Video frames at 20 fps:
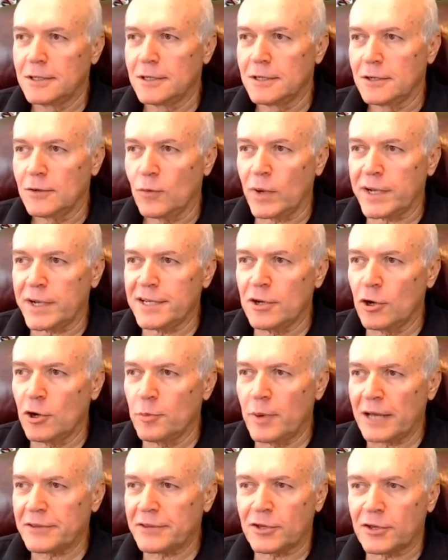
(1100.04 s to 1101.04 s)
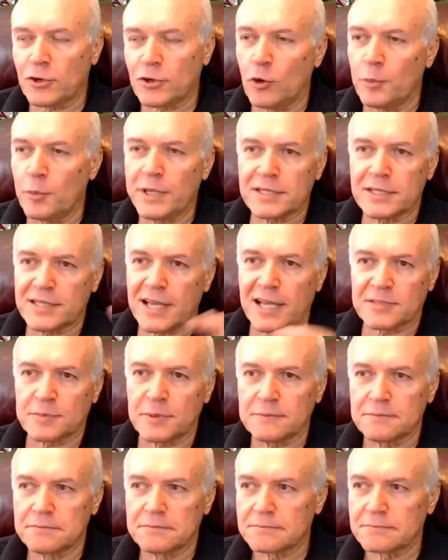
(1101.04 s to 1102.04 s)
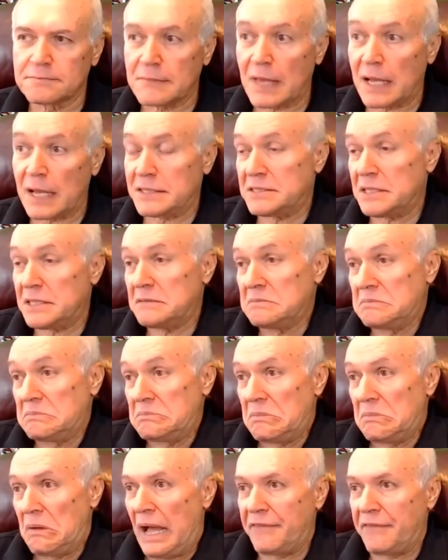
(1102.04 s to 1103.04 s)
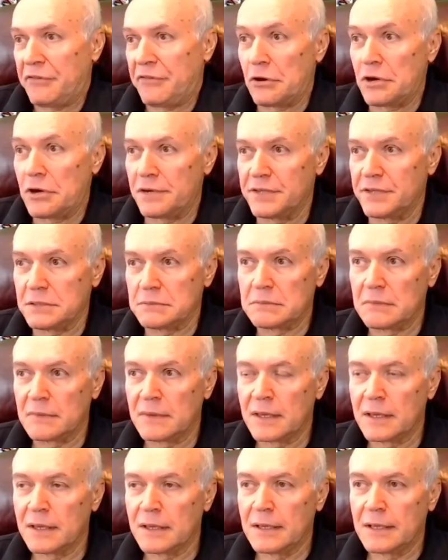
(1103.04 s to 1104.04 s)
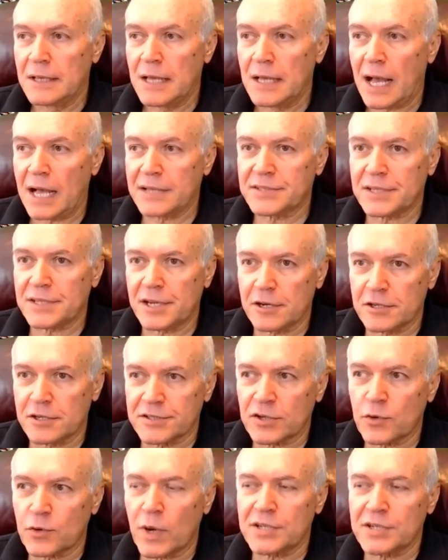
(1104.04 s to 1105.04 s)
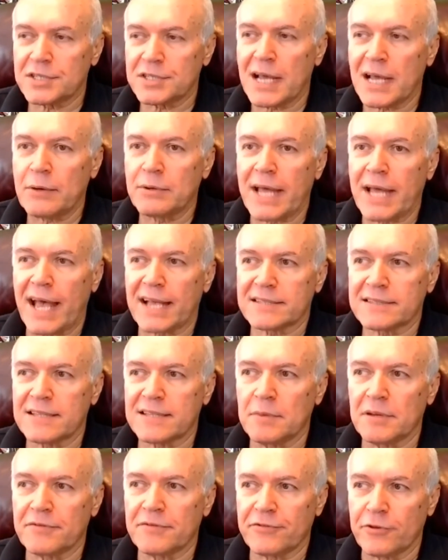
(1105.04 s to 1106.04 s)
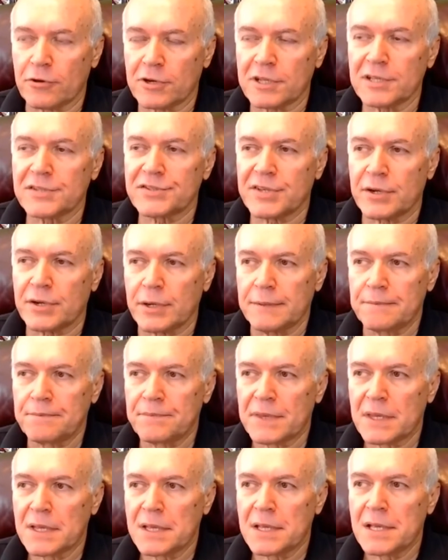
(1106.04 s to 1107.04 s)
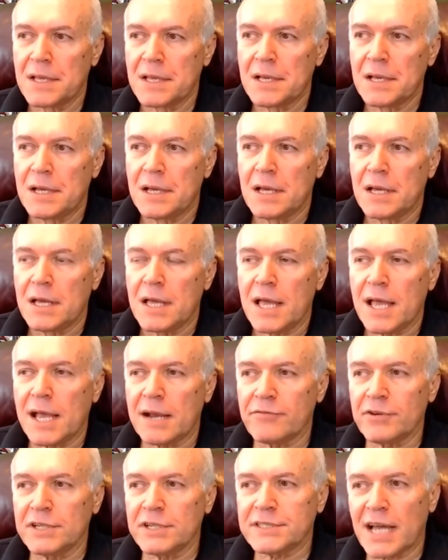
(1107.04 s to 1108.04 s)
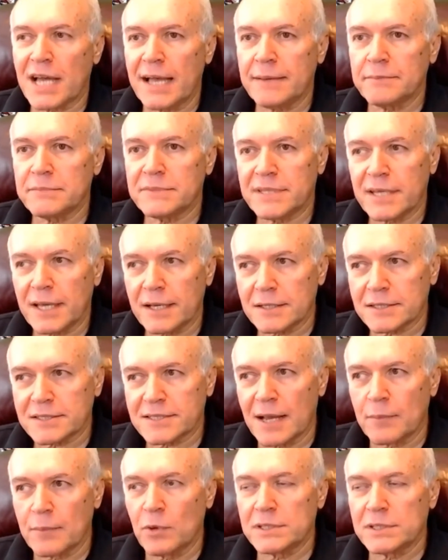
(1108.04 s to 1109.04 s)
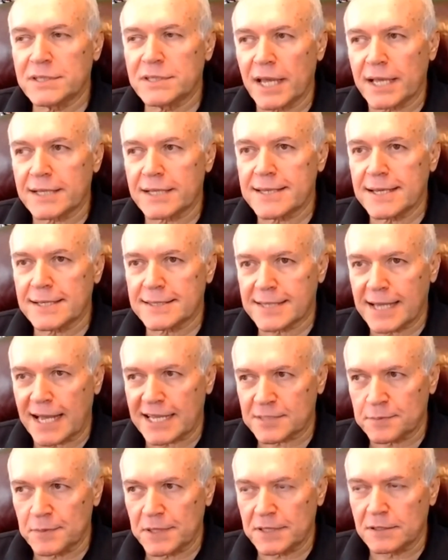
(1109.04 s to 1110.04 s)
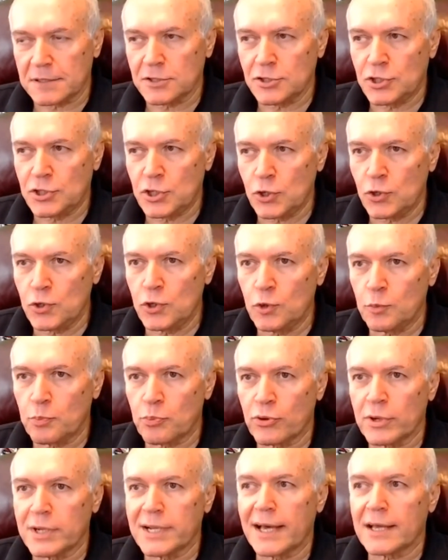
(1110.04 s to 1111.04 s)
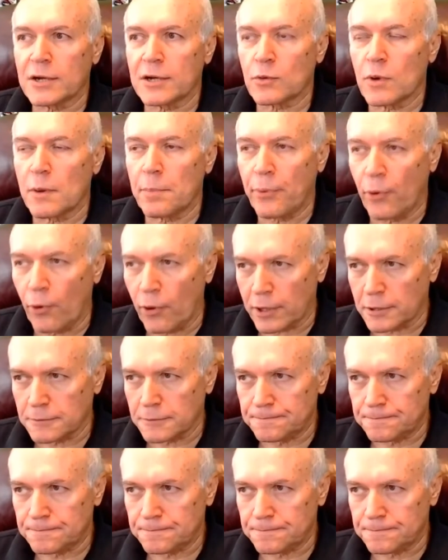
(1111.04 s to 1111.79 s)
What do you know about the Colby assessment? I said, I've heard of it. I said, here's the question I would ask them if you're considering. Every time someone takes the assessment, do you print out a report?